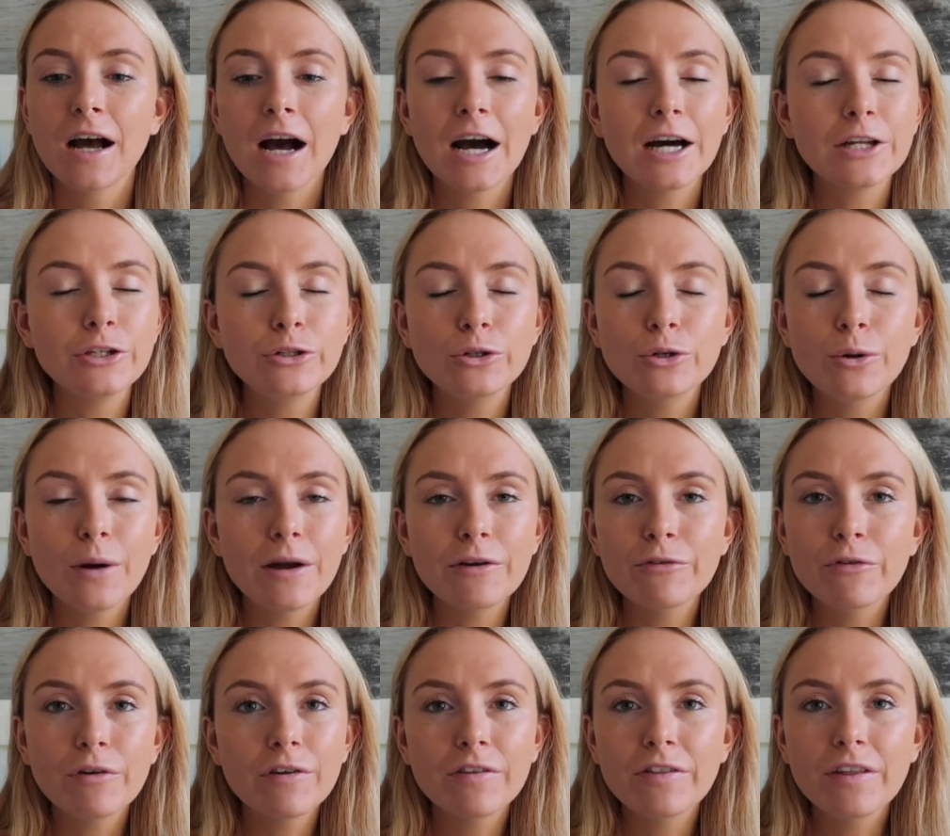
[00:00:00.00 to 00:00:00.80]
I do
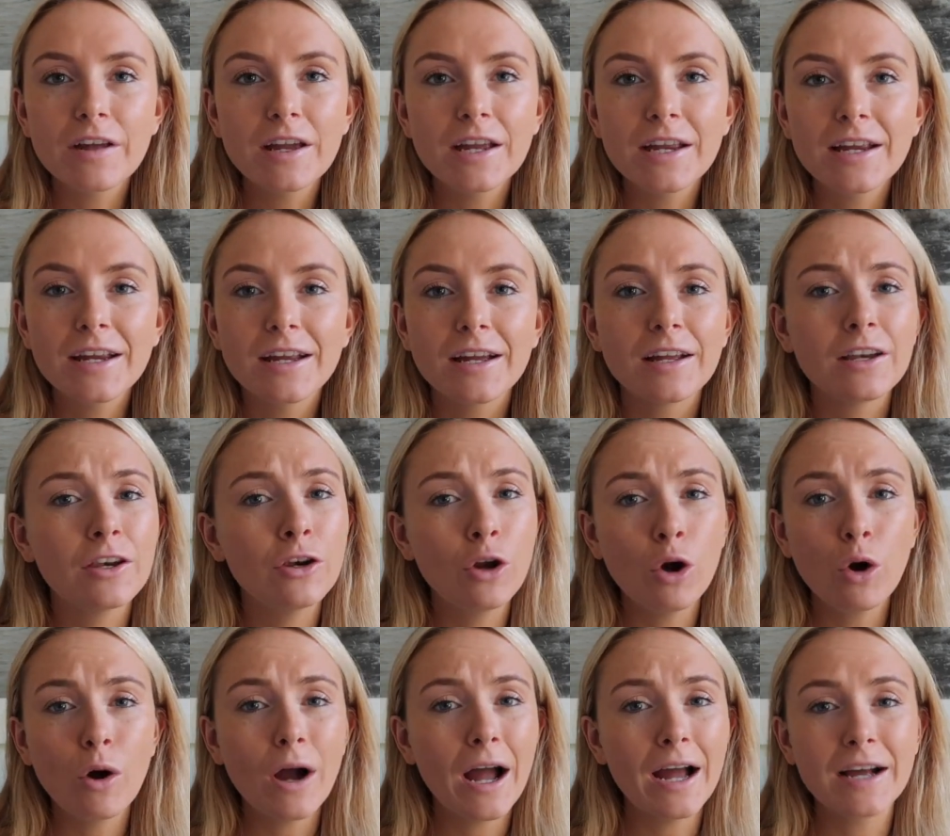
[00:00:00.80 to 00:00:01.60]
everything.
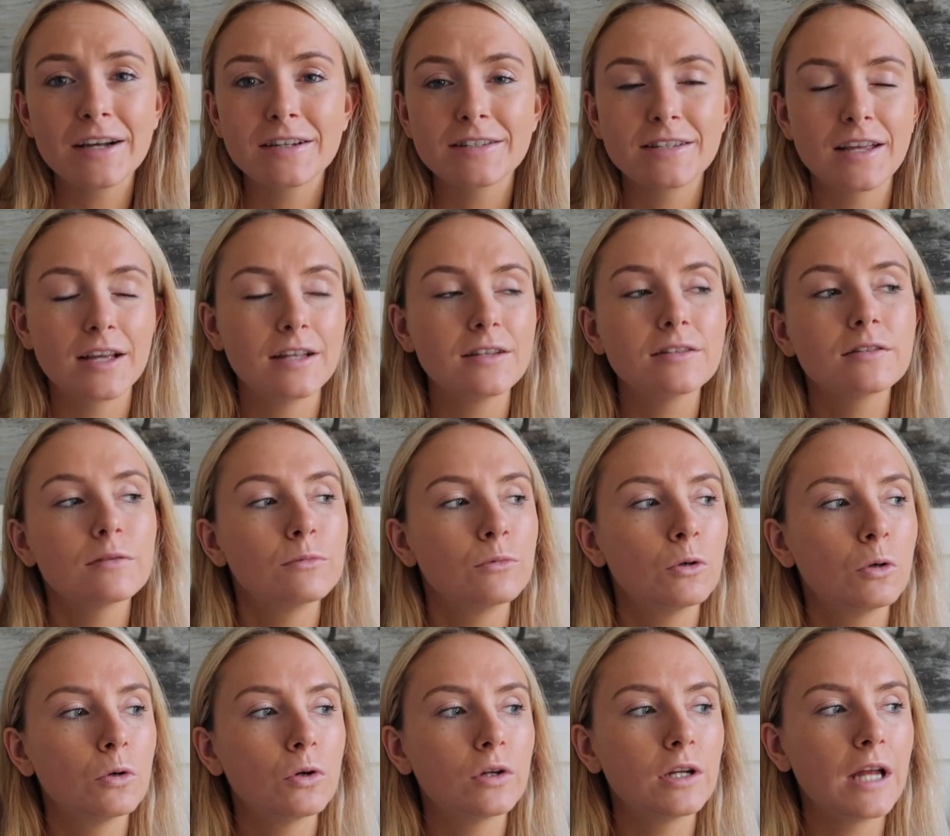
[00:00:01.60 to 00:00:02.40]
Not accents. I'm
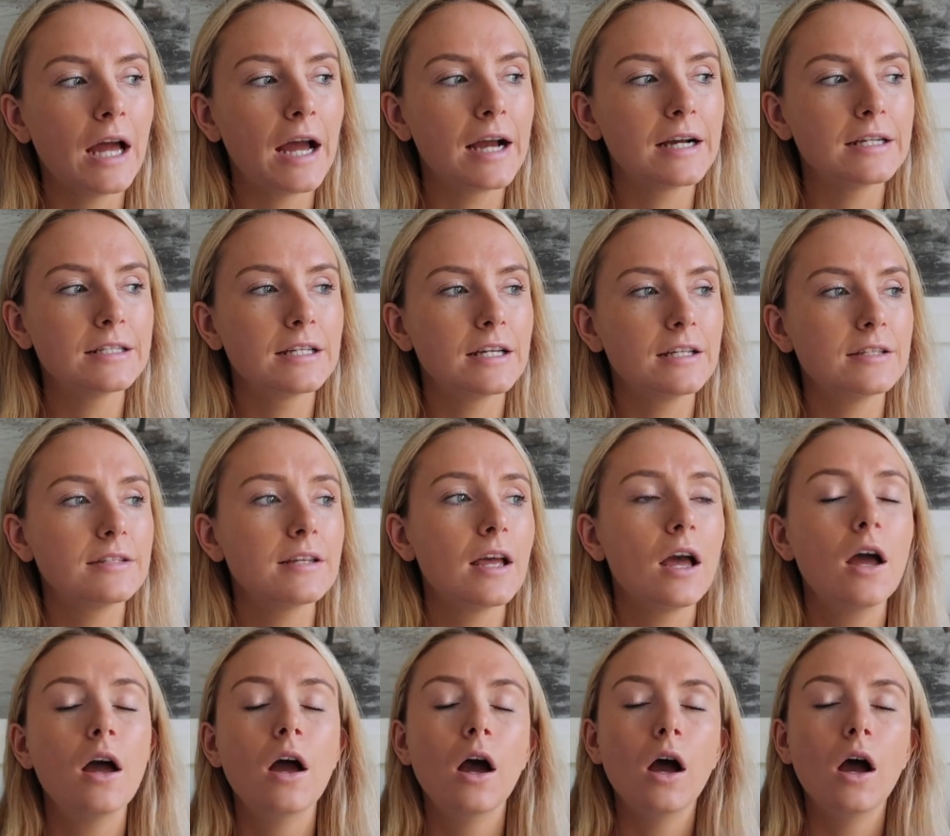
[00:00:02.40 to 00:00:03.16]
not good at accents.